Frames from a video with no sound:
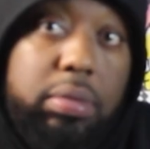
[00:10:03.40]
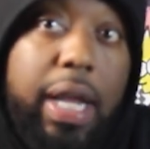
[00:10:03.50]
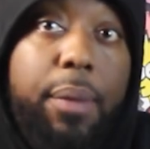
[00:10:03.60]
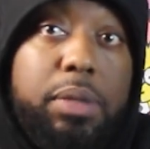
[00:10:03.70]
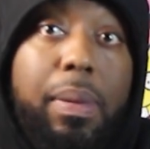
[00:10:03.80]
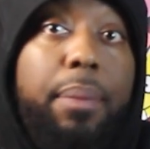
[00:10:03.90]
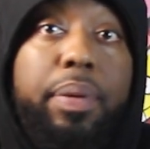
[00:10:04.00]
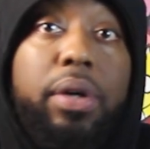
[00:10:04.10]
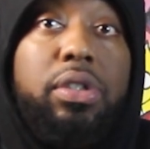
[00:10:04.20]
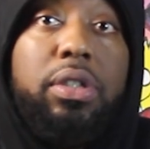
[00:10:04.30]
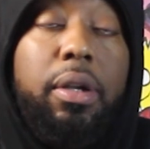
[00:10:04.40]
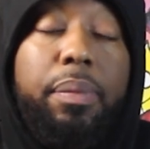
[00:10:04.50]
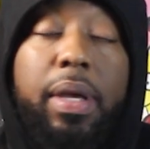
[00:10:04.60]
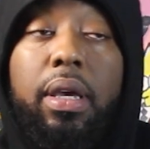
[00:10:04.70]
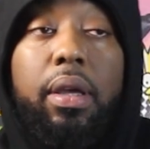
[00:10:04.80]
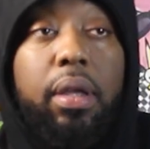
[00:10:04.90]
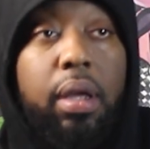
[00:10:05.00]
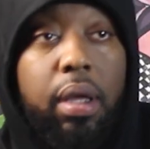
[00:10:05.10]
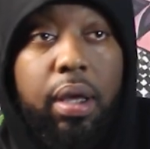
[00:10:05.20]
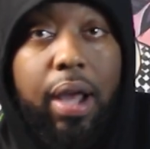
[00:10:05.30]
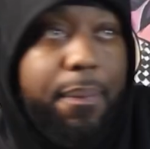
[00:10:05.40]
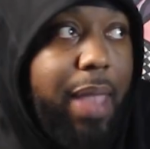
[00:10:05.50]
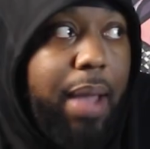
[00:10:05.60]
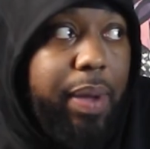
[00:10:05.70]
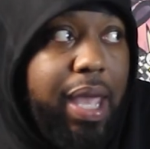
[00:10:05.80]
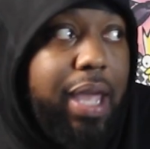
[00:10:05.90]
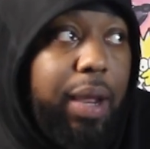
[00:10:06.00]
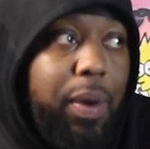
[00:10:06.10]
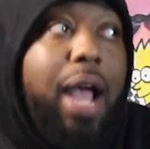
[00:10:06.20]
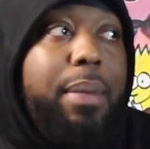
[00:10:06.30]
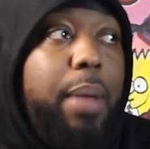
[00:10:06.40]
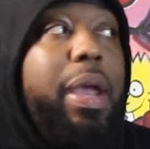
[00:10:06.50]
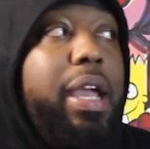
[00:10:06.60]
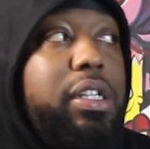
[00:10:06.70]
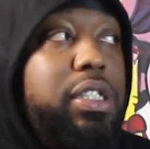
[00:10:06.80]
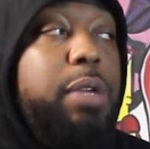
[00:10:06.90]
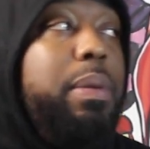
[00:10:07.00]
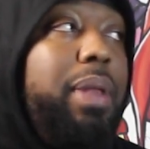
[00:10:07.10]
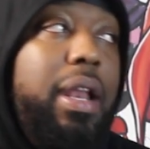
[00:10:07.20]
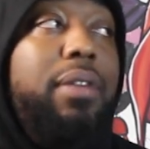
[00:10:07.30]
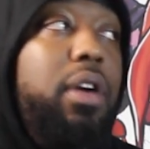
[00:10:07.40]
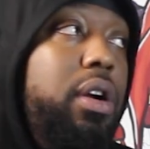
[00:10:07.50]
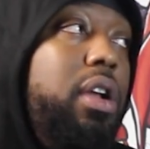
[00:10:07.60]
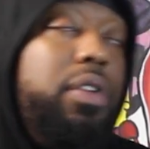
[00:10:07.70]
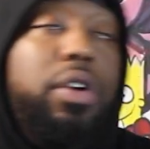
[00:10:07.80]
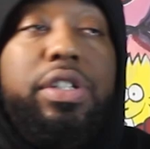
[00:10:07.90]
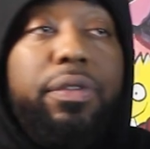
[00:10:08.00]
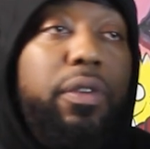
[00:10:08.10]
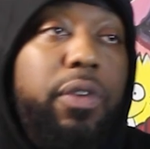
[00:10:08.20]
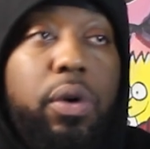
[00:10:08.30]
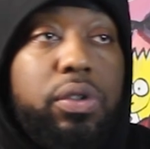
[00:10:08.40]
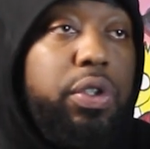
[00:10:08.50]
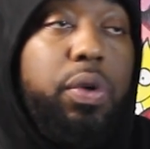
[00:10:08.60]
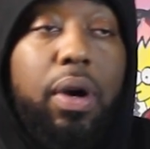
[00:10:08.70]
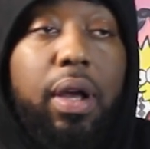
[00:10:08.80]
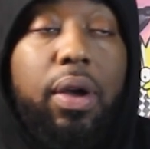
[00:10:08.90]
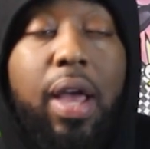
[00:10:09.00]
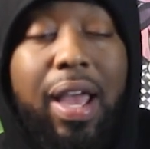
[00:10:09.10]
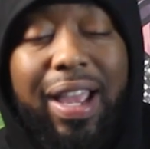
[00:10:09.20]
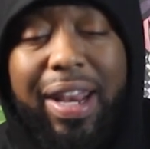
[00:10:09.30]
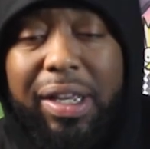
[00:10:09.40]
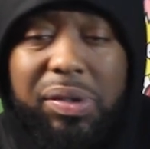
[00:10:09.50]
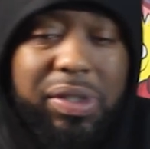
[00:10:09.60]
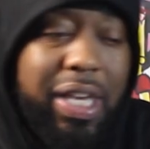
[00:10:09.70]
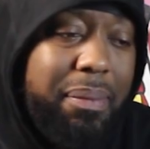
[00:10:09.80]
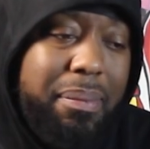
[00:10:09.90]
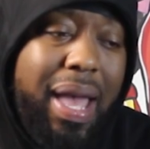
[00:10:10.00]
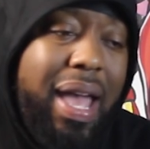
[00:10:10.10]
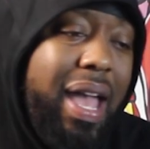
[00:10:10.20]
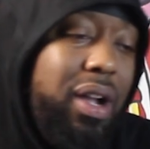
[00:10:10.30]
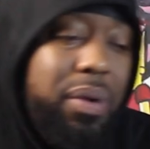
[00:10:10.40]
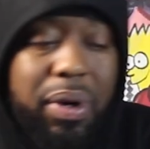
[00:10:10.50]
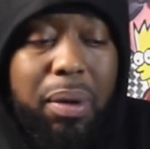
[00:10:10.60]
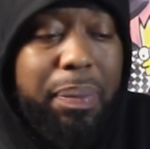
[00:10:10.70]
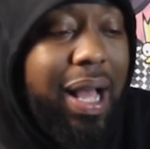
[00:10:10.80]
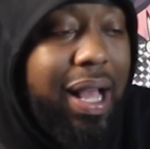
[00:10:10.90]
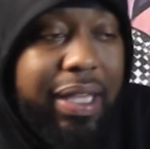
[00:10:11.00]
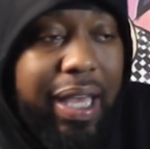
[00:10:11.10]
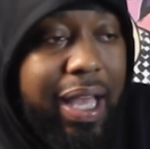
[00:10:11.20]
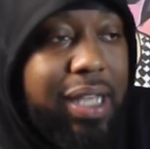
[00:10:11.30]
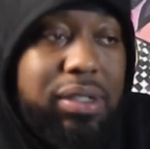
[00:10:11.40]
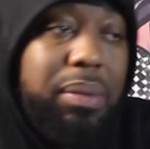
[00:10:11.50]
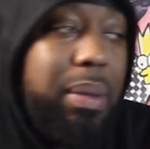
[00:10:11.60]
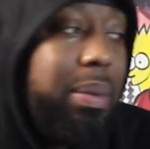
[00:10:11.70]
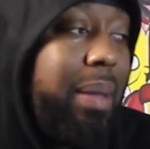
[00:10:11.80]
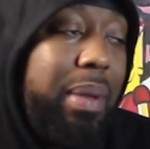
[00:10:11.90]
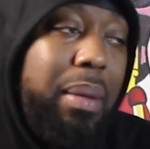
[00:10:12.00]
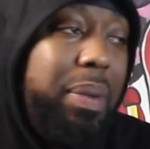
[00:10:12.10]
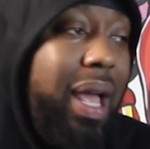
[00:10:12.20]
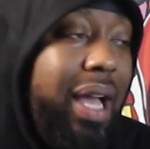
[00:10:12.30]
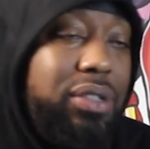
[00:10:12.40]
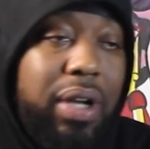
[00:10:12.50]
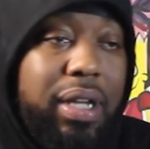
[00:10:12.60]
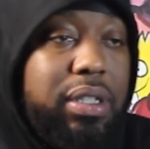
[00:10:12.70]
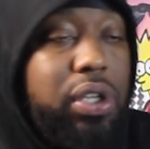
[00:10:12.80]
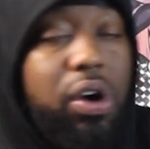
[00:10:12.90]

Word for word: That was my personal opinion. I'm not paying. Like, why am I paying to see people I never heard of and all see for folks on URL? And niggas is getting mad, going on podcasts, blah, blah, blah, blah, blah, trying to